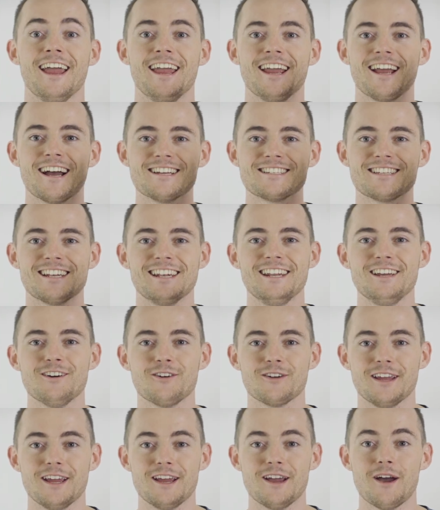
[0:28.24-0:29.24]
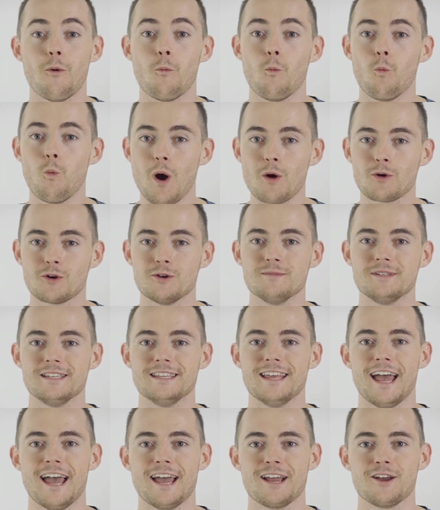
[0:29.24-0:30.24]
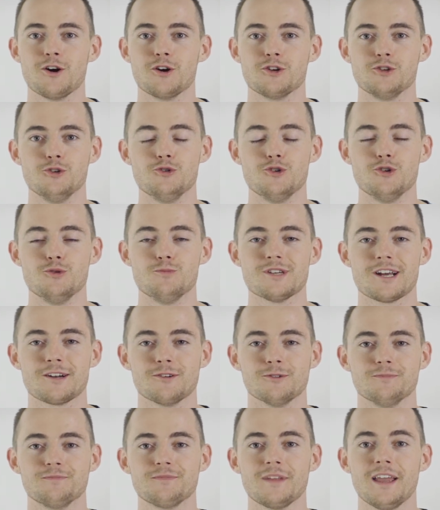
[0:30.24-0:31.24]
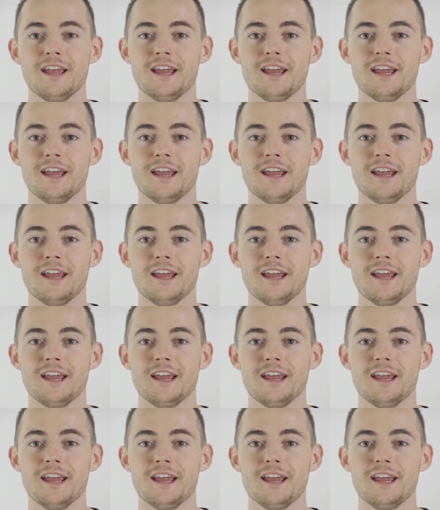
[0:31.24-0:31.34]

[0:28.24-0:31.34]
Hey guys, Leon here, and welcome to the Hairguard YouTube channel.